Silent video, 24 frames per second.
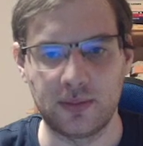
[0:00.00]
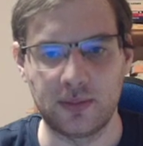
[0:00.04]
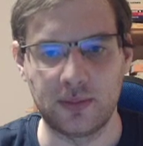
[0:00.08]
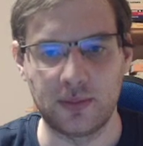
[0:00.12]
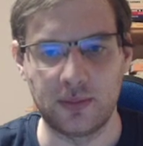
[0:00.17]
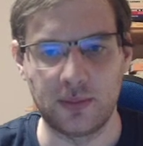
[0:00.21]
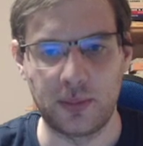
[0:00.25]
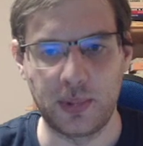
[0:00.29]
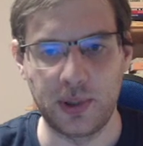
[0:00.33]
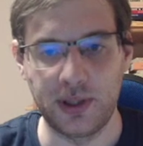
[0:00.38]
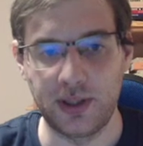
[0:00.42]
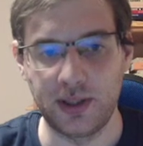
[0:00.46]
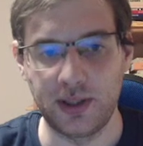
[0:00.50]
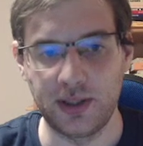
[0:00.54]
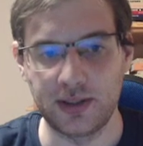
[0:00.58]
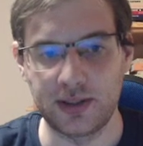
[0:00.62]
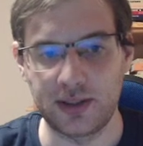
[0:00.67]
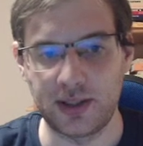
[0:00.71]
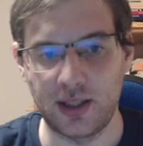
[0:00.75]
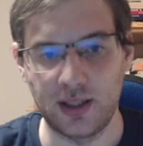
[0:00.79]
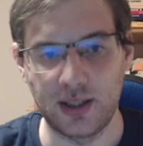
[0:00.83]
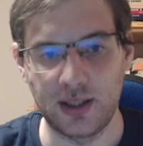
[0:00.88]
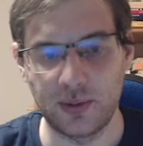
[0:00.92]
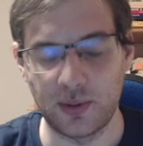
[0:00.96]
pretty
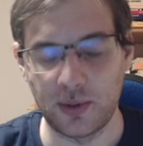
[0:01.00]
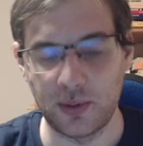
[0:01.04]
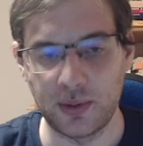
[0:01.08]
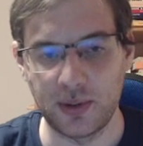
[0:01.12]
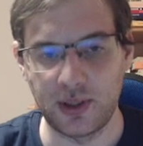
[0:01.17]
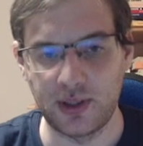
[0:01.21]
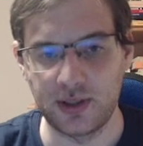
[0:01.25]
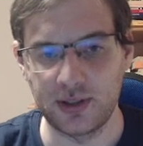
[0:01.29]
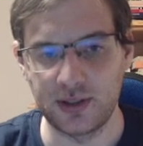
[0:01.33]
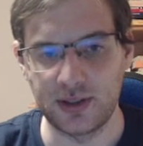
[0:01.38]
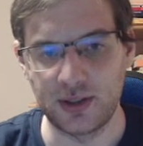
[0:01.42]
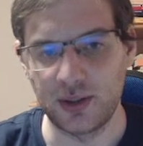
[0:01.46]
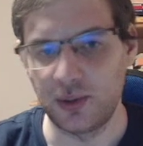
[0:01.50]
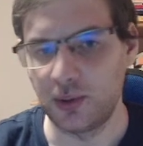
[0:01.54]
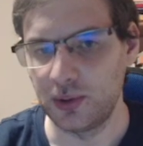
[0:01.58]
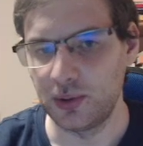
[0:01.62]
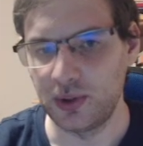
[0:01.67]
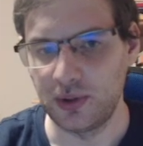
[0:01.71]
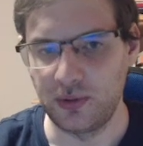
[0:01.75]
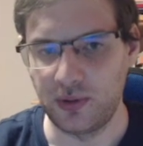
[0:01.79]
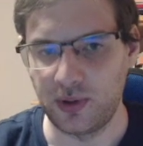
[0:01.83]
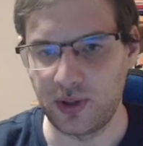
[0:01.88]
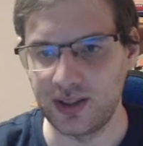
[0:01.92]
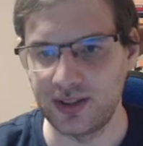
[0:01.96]
instructive. I mean, there is no
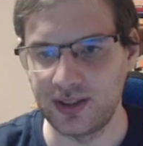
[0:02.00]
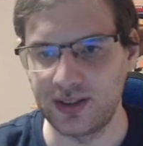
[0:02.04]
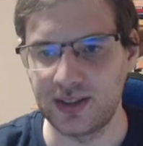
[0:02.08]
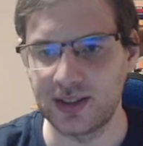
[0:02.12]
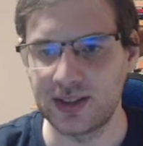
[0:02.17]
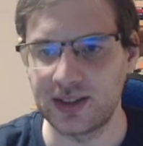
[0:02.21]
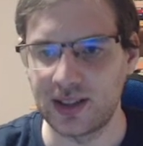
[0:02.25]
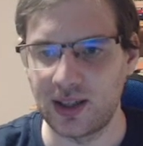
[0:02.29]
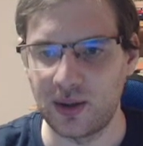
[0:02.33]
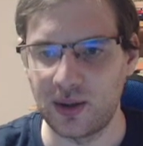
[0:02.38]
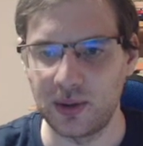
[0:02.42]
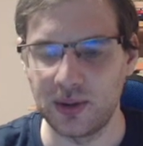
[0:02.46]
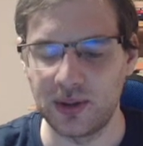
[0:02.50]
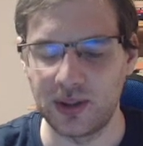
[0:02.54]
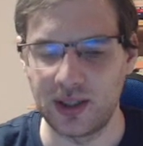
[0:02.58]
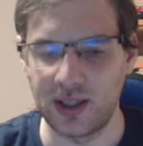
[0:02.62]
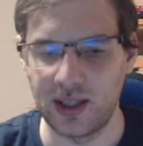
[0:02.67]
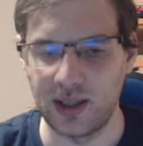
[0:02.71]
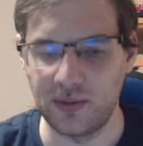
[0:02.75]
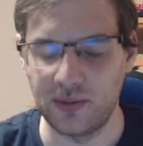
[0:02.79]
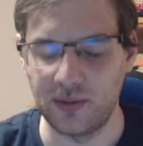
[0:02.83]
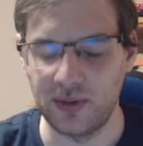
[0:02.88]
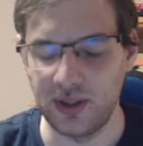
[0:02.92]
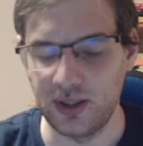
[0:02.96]
difference as how the
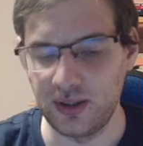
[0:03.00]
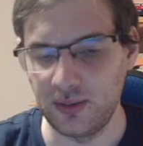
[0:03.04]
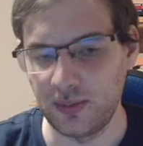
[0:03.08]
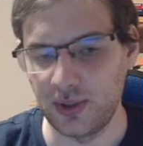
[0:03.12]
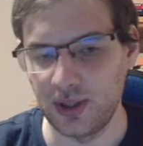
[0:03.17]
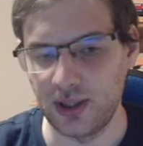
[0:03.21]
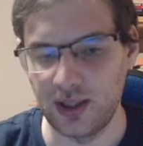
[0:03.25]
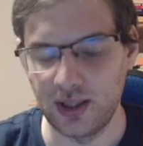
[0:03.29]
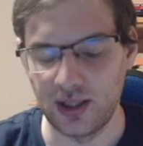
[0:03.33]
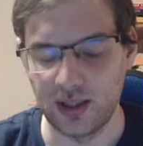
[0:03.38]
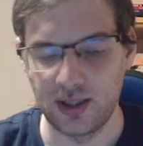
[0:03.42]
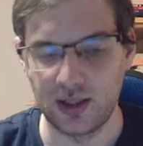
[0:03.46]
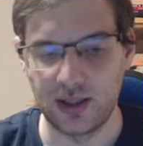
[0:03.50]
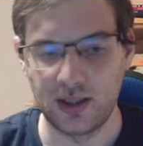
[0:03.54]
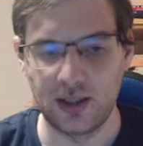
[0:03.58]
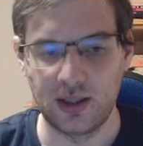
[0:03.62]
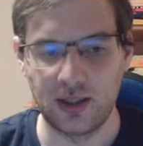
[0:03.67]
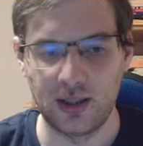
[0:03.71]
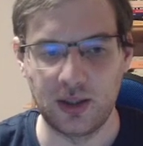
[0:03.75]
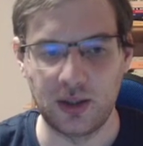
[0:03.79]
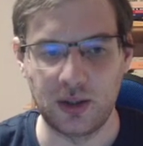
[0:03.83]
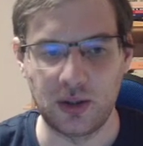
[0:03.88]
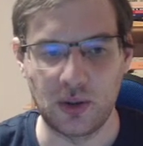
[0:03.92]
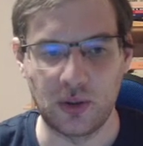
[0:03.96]
game went, but
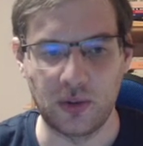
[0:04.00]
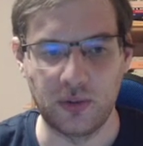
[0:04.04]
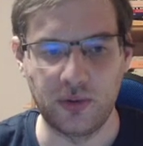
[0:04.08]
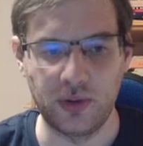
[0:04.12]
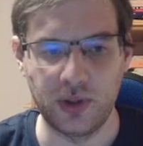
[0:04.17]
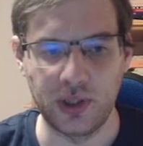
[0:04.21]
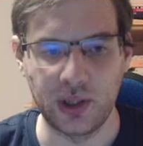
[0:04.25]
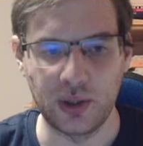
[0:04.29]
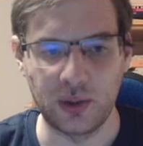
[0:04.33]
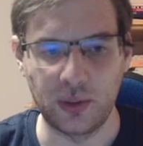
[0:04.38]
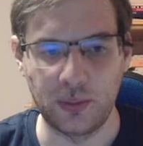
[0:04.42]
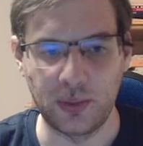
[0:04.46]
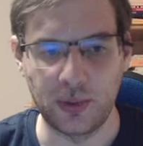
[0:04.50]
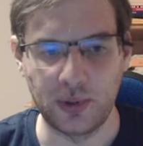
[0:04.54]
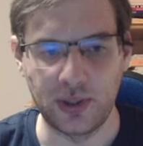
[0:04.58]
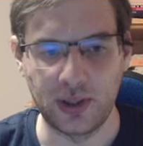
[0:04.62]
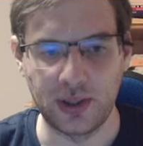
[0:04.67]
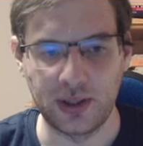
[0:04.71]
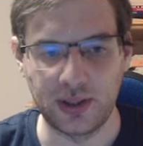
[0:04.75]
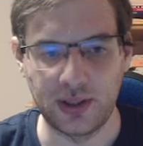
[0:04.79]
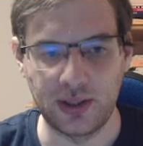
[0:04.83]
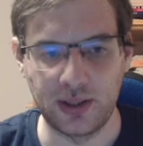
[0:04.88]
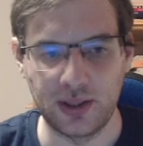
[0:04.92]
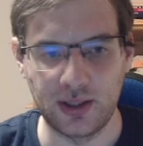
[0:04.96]
offering
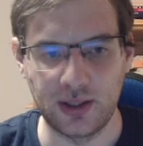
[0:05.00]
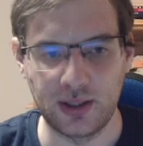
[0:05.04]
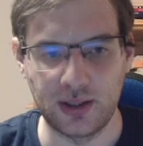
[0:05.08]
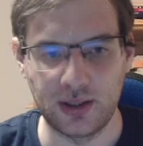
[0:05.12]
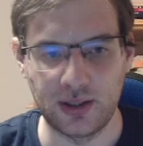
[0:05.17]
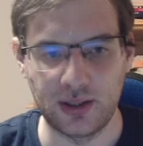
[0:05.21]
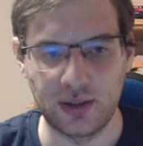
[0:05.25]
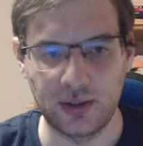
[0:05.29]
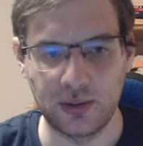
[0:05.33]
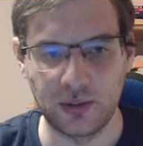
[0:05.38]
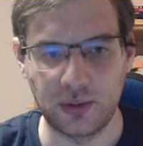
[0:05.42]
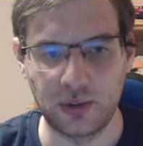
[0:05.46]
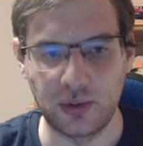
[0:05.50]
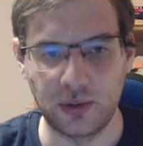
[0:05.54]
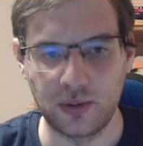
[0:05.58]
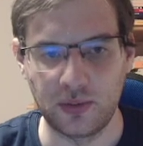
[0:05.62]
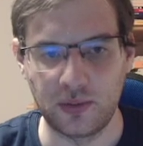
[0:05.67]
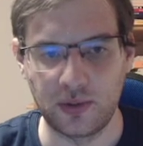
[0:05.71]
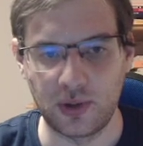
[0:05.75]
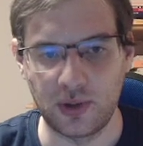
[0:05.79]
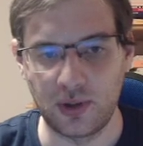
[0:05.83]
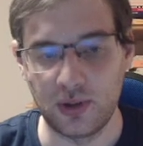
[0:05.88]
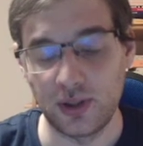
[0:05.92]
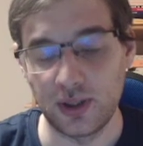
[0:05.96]
opponent to go
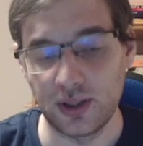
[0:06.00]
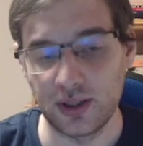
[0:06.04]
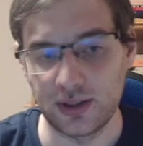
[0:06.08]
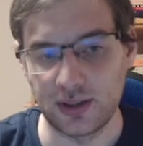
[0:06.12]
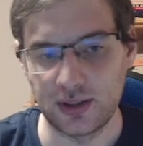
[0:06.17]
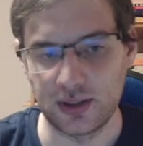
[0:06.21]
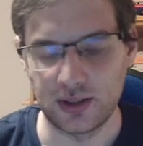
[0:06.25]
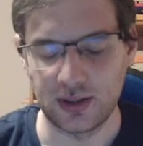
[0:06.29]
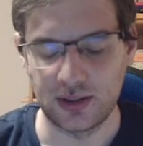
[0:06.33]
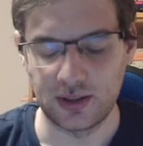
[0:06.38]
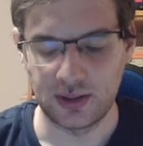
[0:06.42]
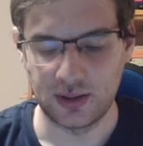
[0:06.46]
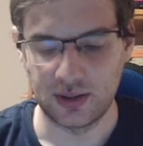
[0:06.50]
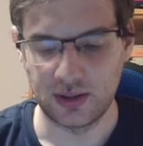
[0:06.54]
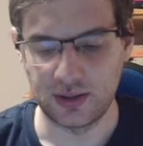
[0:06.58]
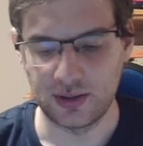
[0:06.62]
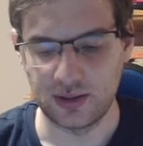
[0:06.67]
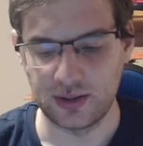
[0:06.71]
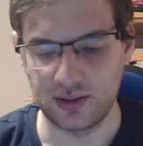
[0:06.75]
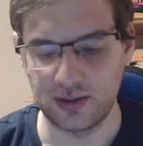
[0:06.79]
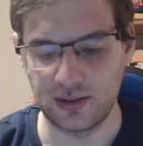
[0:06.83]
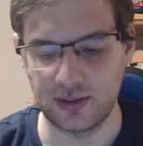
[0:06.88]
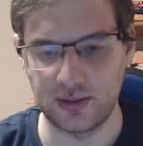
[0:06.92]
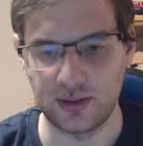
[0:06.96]
wrong is
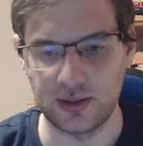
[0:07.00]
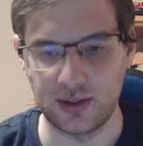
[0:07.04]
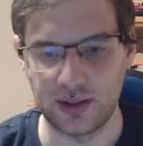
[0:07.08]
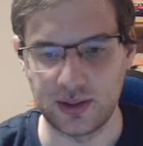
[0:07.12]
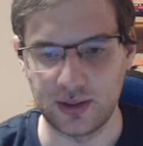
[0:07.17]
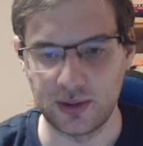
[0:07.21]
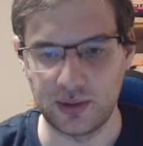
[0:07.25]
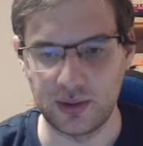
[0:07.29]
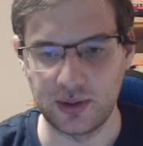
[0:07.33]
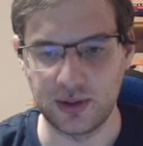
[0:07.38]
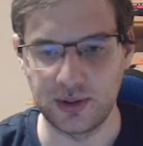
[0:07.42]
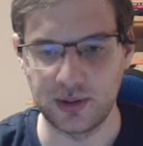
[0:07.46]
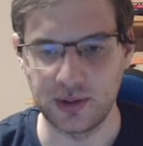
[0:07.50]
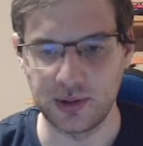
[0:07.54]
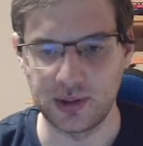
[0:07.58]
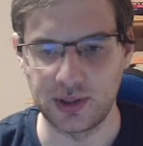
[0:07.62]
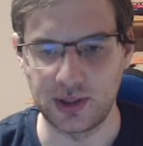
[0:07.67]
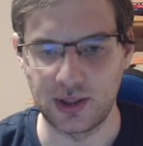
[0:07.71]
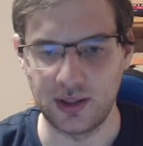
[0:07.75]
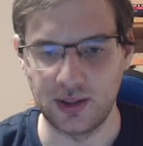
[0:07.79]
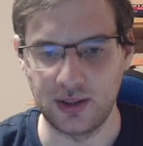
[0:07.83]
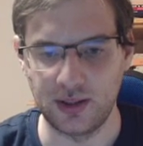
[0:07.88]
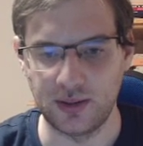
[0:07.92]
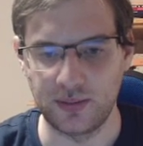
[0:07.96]
also a
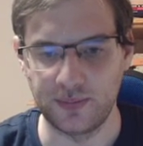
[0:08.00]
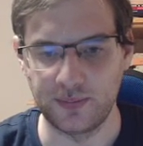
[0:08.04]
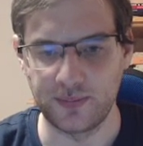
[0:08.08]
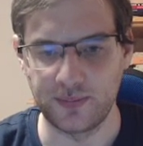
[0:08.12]
skill.